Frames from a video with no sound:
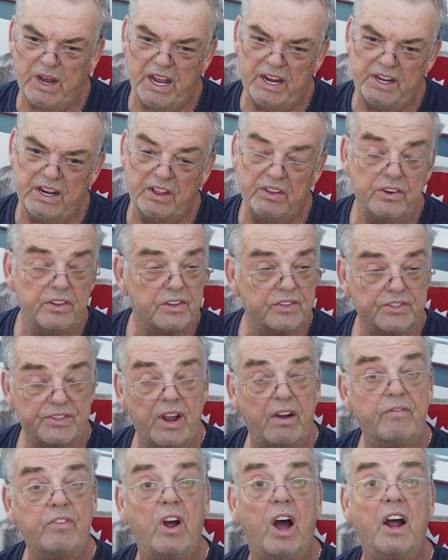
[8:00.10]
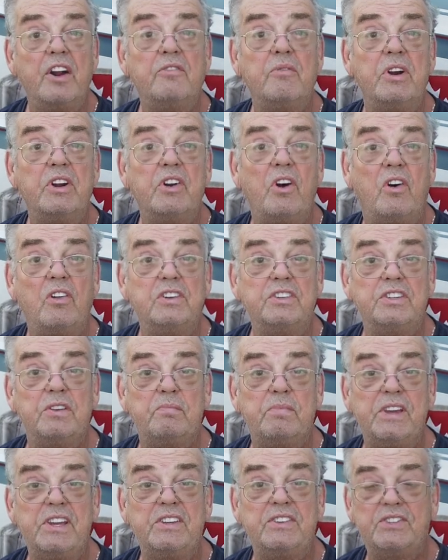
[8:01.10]
buy another. They're several $100 a
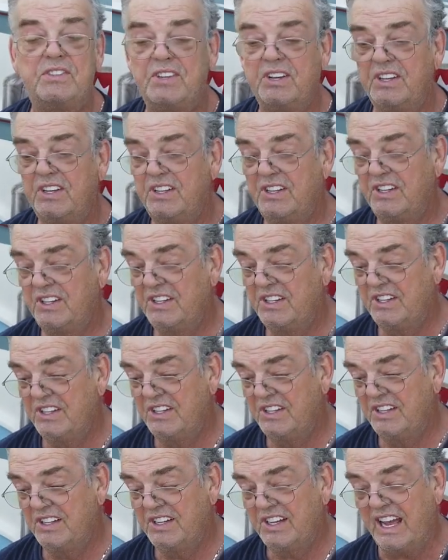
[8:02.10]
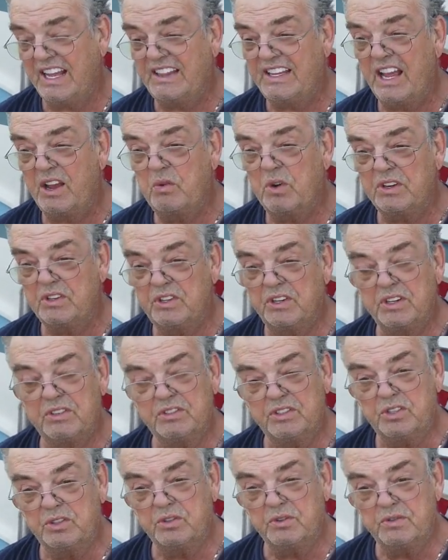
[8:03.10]
piece, and they would
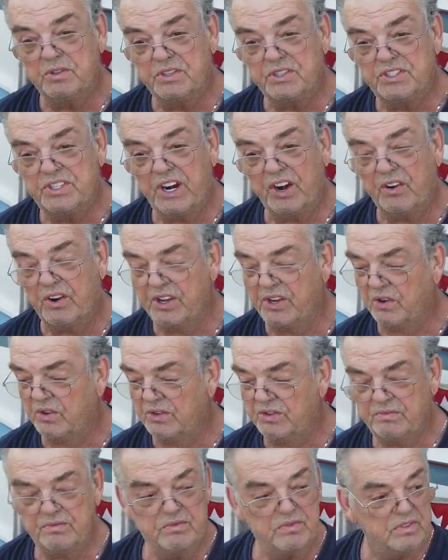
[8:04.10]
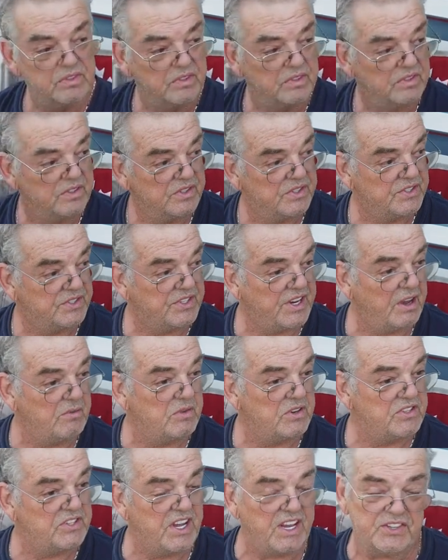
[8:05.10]
do stereo.
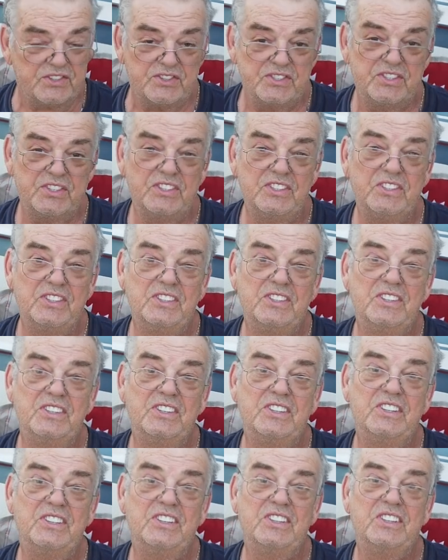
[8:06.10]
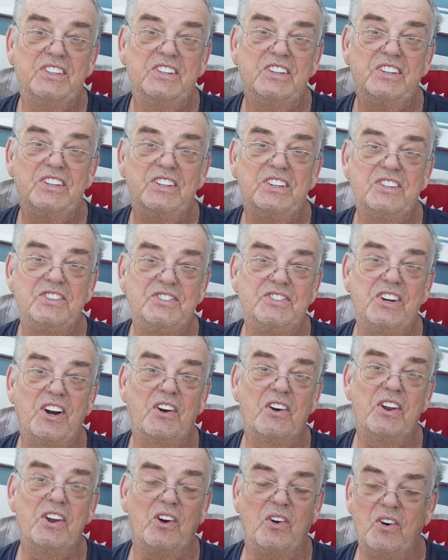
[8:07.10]
Same as this.
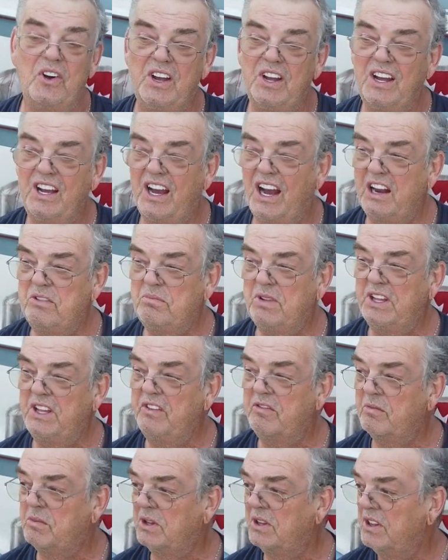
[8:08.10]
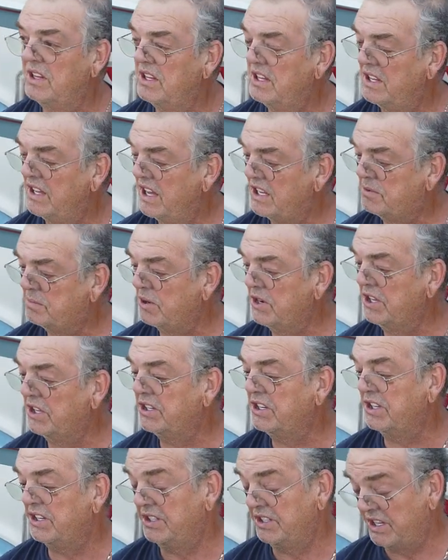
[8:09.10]
Stereo. Unbelievable. That's pretty
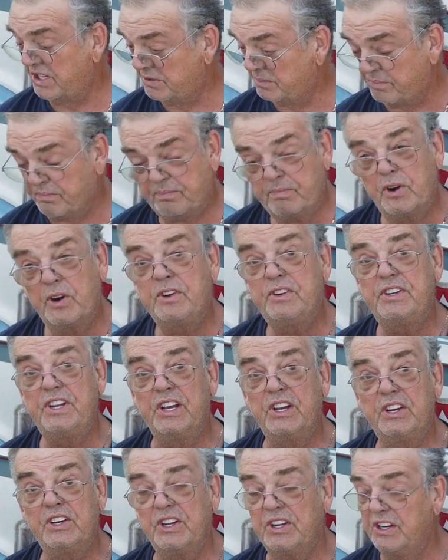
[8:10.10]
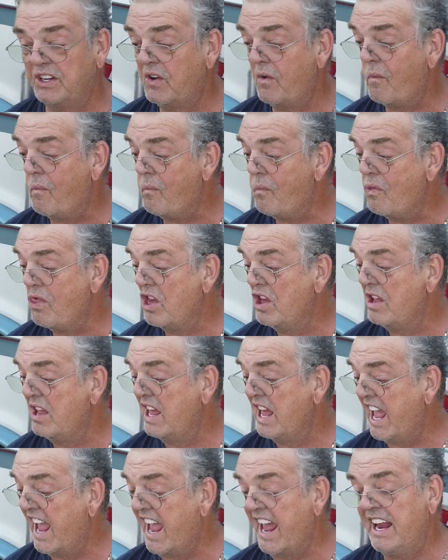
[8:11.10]
good. That's pretty good.
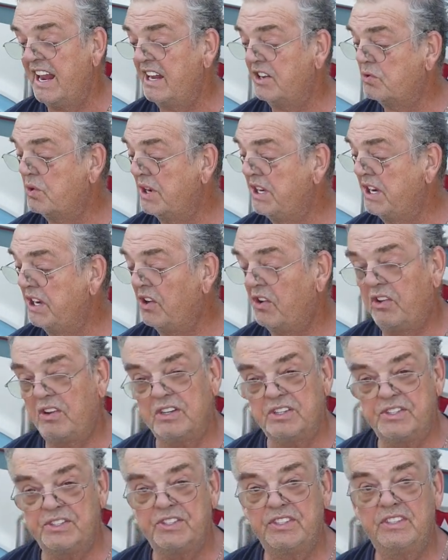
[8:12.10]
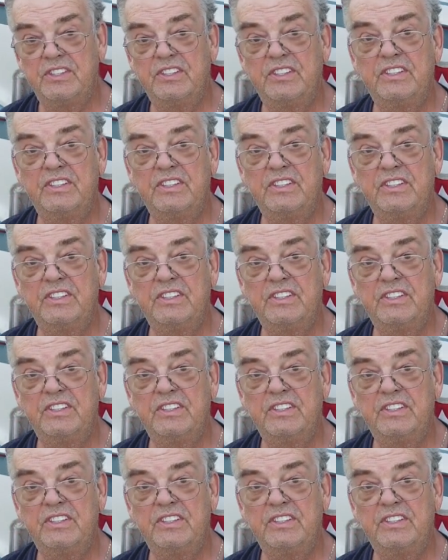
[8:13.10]
And at $20.